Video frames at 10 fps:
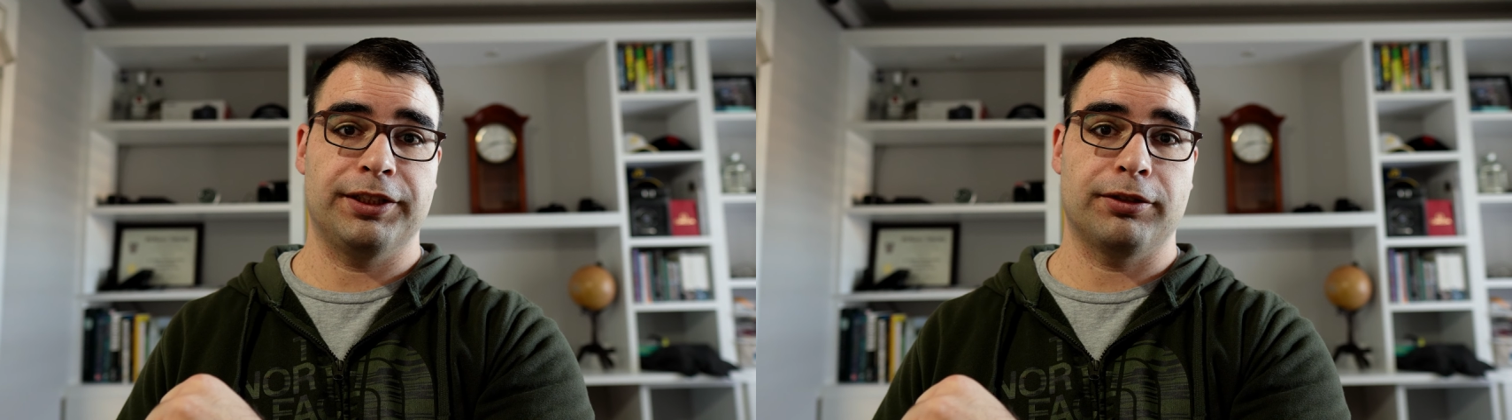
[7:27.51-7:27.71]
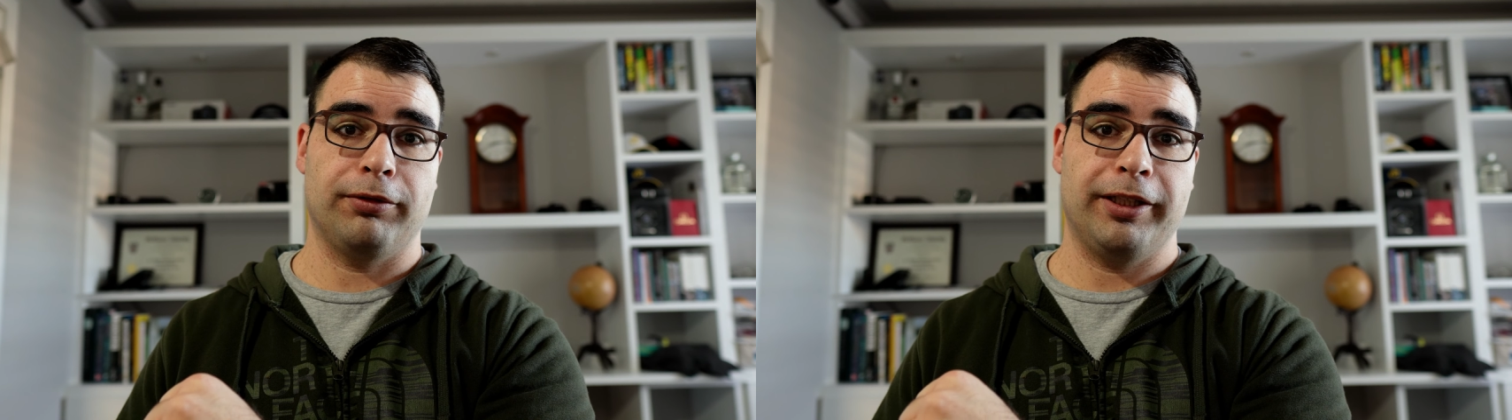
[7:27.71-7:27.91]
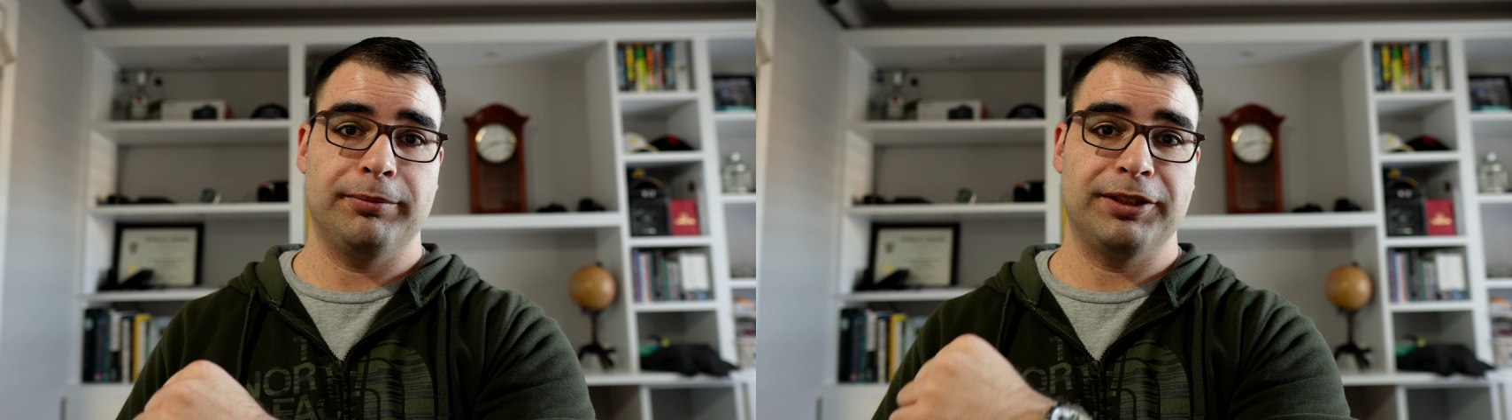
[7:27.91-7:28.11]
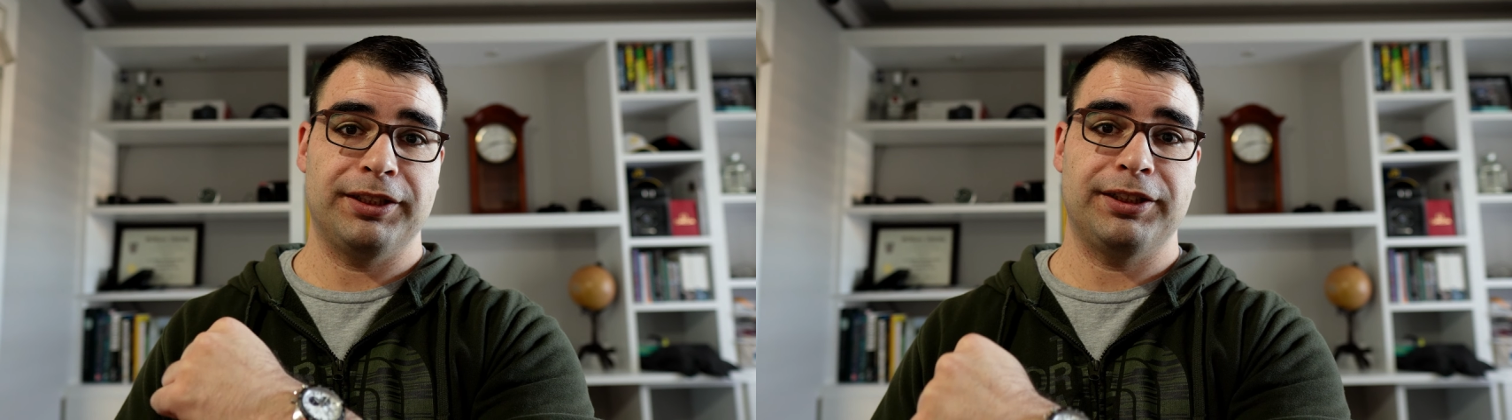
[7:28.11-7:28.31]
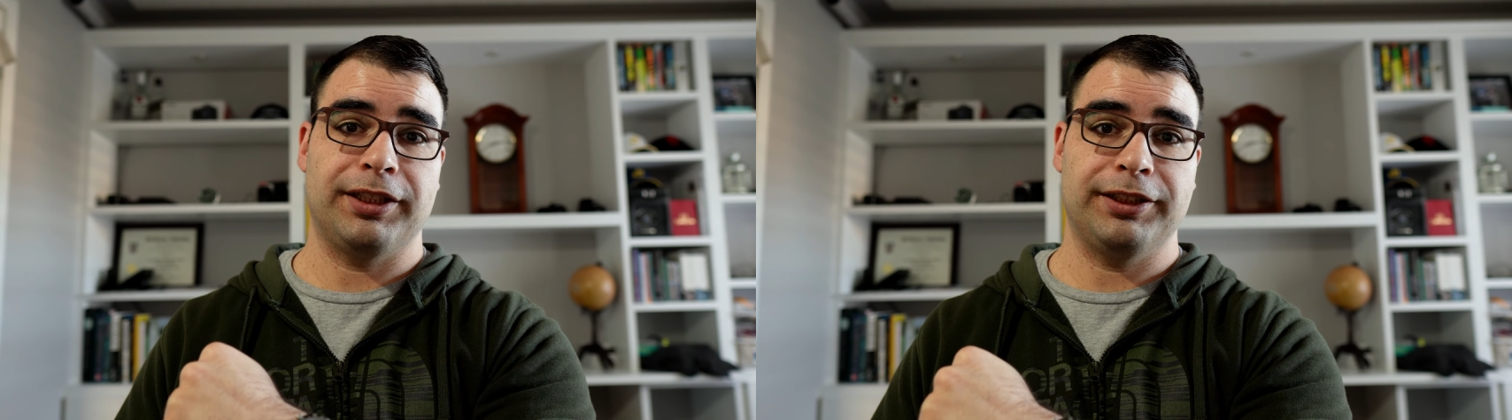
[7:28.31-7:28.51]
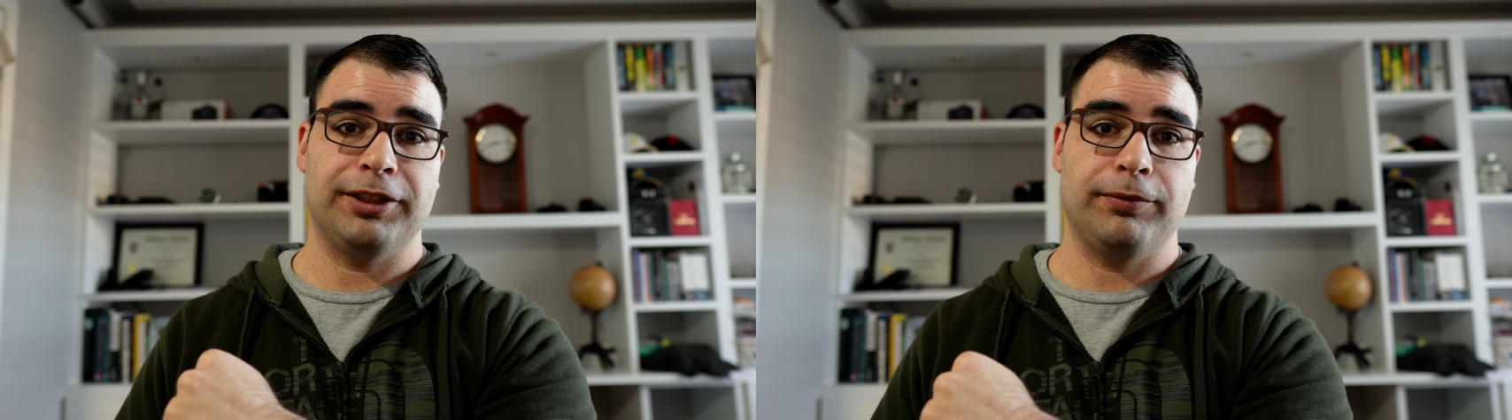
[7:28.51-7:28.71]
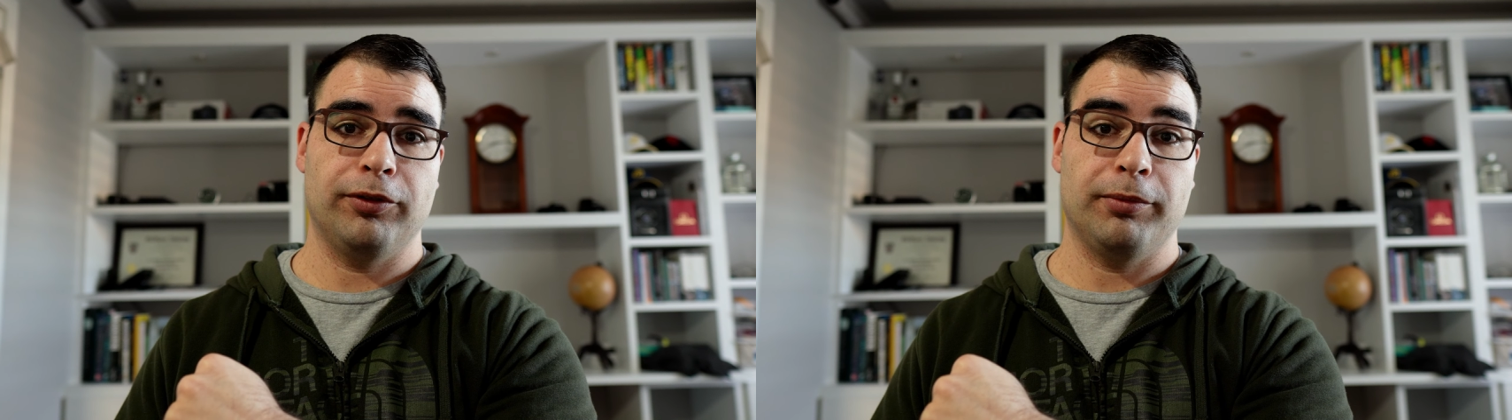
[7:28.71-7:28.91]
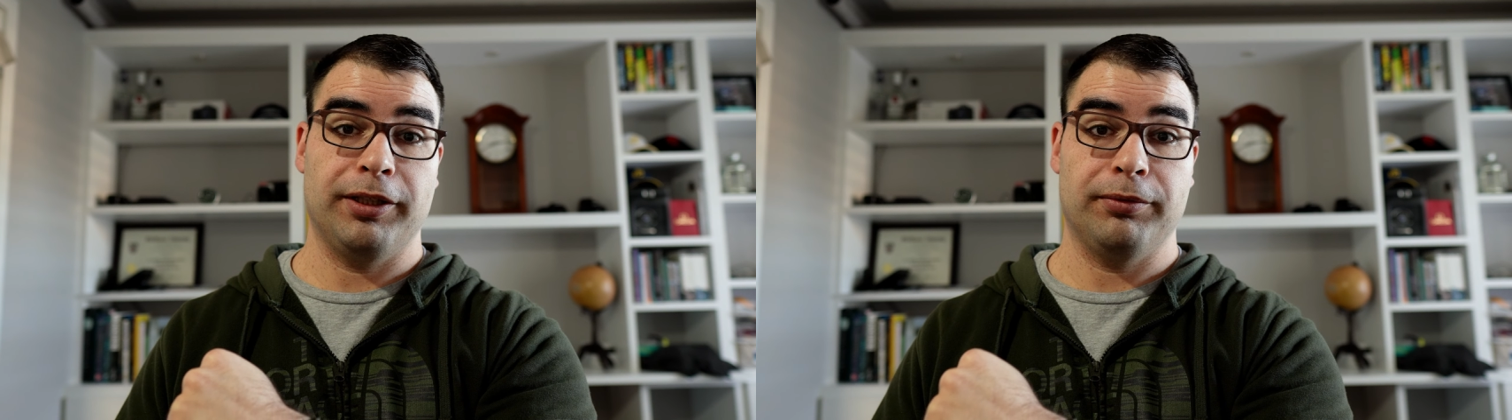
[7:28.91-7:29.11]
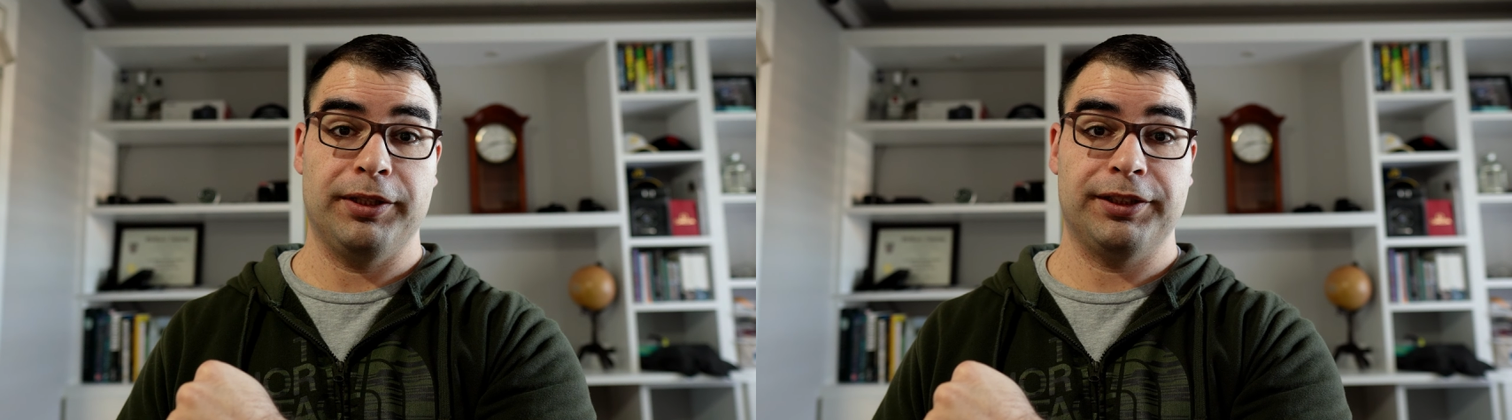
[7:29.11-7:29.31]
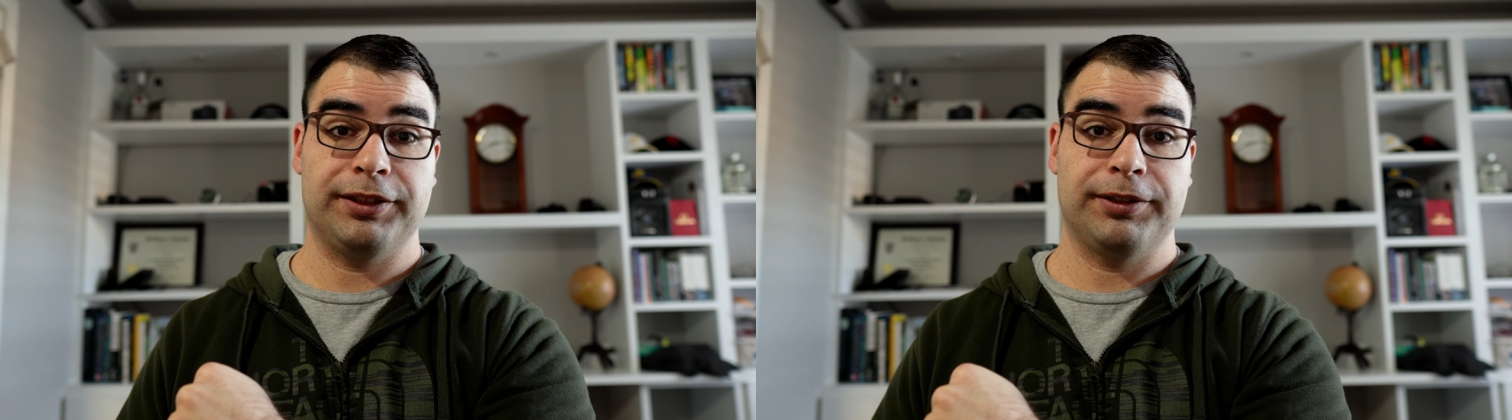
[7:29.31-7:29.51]
grams sized up for my
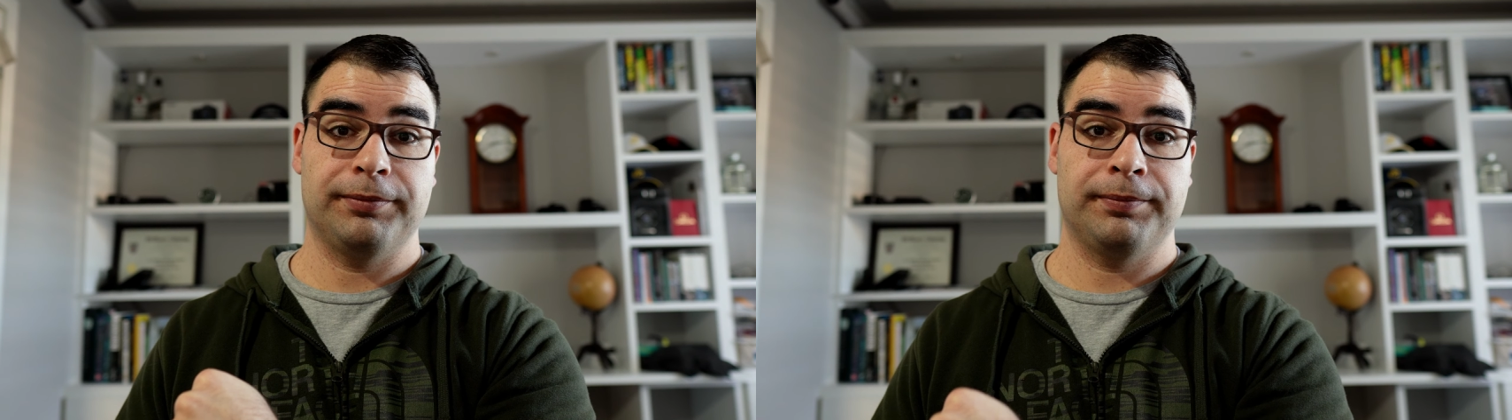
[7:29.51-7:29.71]
wrist.